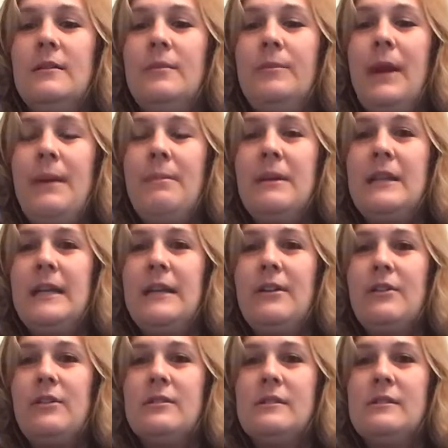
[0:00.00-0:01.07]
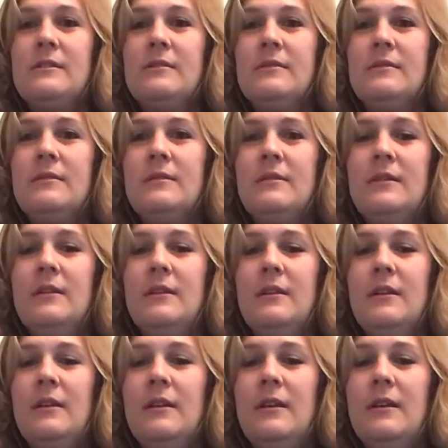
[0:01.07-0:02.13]
pipe cleaners
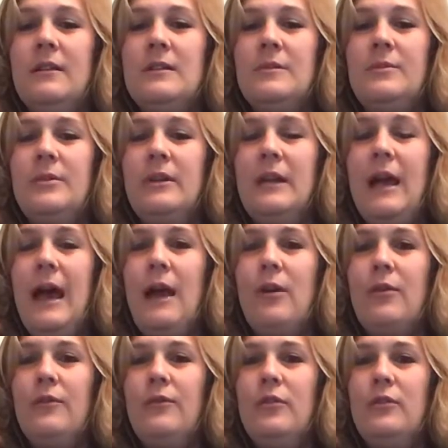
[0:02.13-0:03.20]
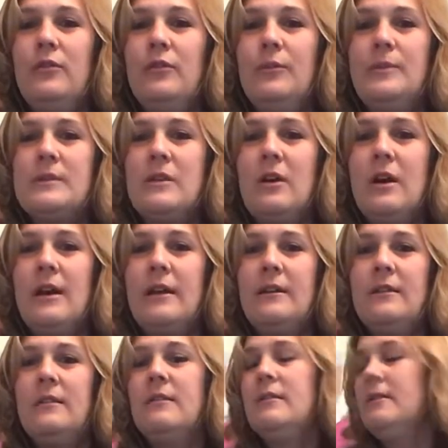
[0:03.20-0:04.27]
to put our Fruit Loops on.
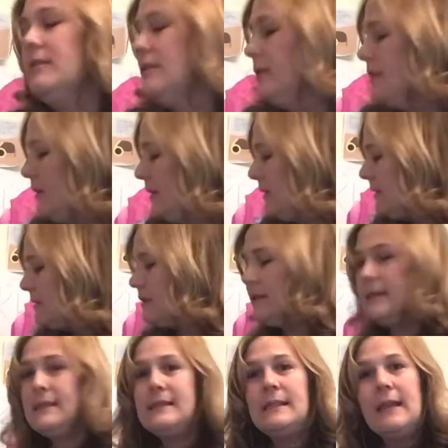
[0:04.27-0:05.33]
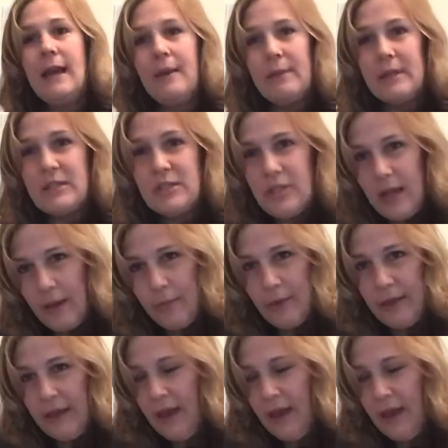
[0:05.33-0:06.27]
So let's see how much time we